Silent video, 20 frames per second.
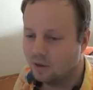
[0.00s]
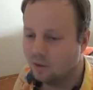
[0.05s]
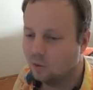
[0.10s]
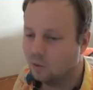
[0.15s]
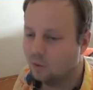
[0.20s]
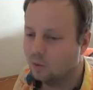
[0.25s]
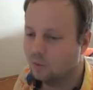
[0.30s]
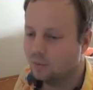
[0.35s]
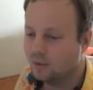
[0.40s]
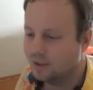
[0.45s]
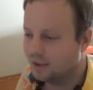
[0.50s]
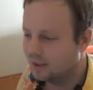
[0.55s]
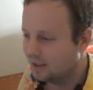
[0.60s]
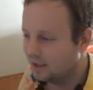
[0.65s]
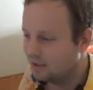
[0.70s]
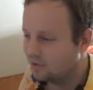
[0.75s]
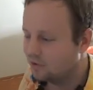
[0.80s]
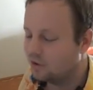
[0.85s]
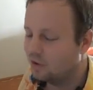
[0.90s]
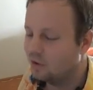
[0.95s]
Or,
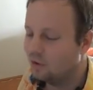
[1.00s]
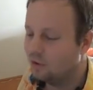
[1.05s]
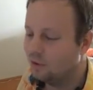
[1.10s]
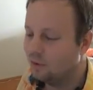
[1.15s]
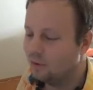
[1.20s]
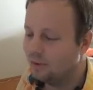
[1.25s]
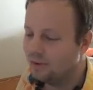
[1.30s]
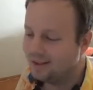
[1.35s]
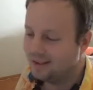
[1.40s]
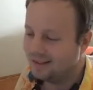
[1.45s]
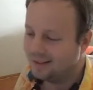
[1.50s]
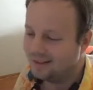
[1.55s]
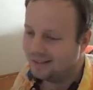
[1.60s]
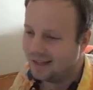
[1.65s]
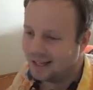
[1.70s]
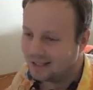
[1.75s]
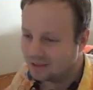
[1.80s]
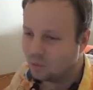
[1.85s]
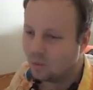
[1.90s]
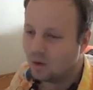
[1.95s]
so,
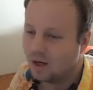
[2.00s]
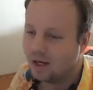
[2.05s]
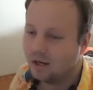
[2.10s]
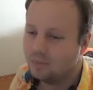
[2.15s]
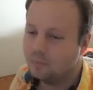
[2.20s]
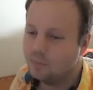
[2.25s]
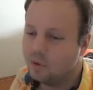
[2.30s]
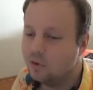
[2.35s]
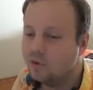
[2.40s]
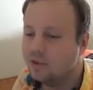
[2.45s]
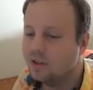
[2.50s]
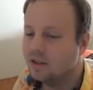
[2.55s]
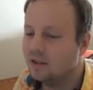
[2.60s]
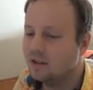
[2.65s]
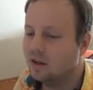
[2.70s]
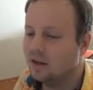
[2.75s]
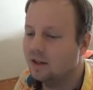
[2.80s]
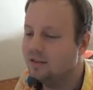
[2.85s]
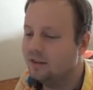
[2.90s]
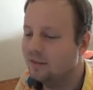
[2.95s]
that's why I'm
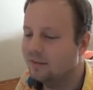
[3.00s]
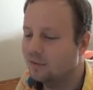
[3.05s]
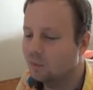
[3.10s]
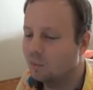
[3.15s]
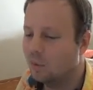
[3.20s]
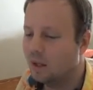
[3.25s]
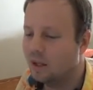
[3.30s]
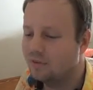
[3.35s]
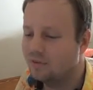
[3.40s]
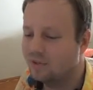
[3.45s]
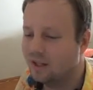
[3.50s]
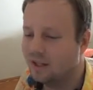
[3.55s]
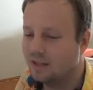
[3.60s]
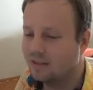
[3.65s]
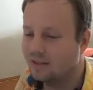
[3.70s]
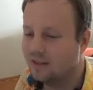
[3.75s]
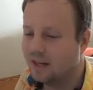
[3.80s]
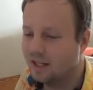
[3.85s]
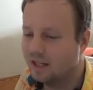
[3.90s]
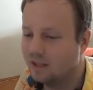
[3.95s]
using a different way of
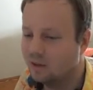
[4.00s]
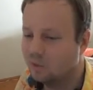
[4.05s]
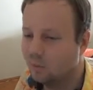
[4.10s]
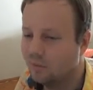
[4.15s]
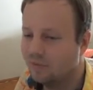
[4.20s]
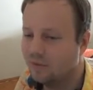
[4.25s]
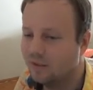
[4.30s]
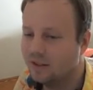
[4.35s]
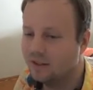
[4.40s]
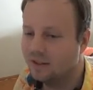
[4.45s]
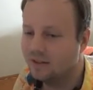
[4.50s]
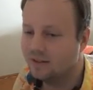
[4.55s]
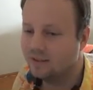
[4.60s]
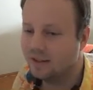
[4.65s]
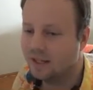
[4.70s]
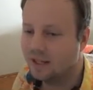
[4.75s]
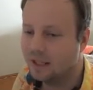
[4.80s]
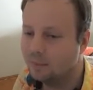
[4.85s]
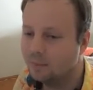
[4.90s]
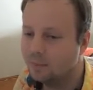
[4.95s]
saying tank within this
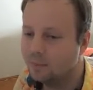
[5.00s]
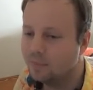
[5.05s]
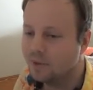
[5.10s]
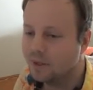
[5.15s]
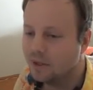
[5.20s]
game.